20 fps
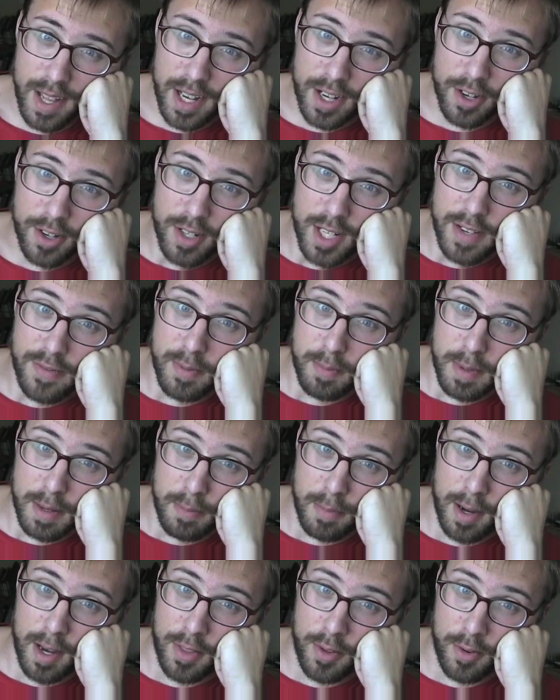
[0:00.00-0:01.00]
I couldn't even be
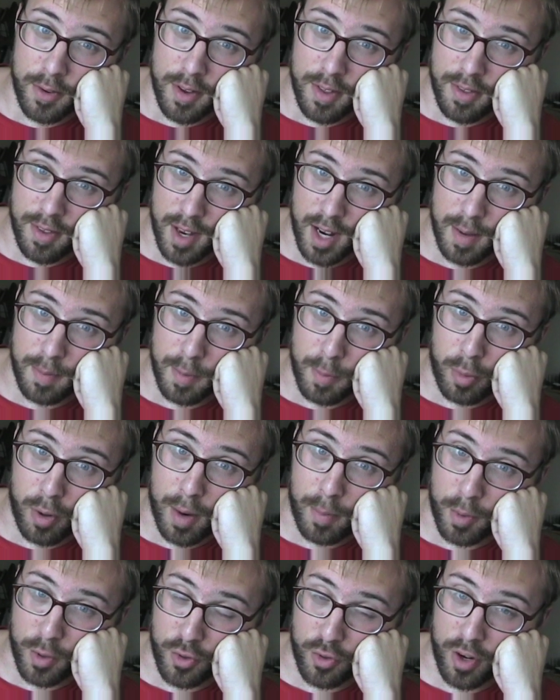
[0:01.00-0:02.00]
bothered to set up a
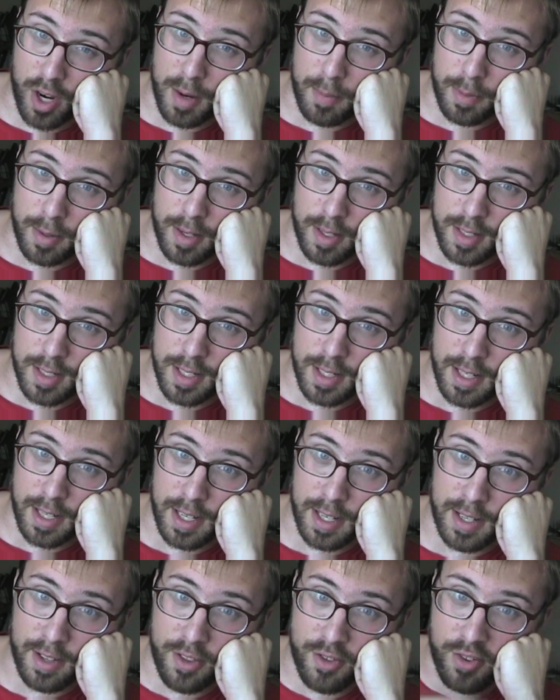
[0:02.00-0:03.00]
proper tripod
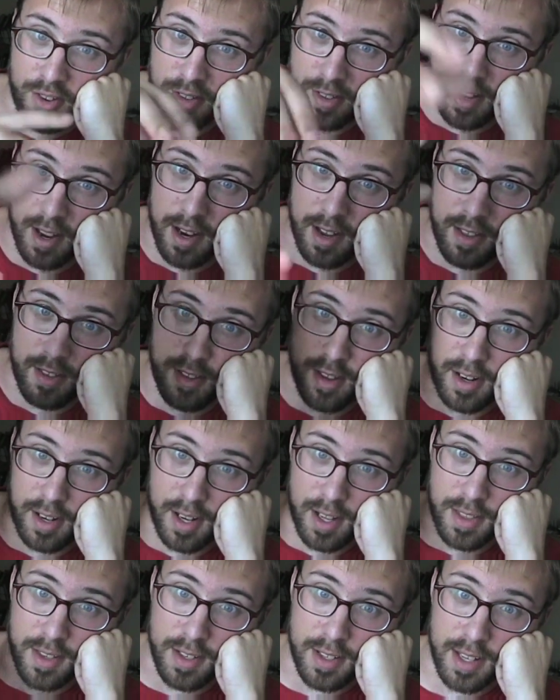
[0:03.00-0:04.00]
today. It's just kind of sitting
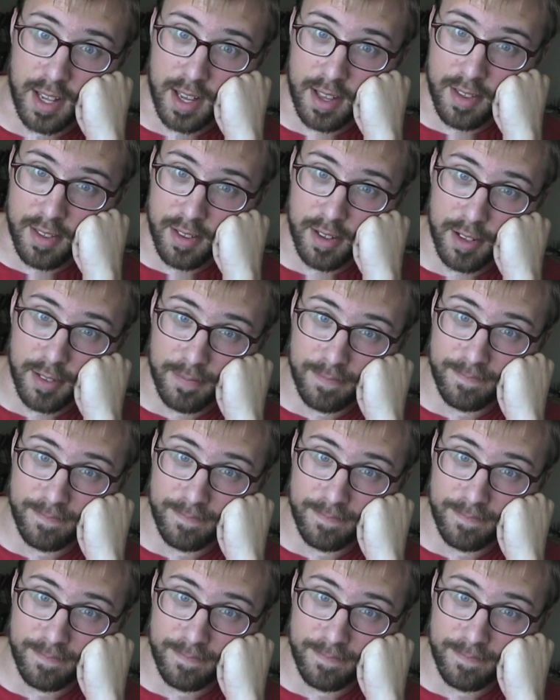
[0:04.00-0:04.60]
on the desk.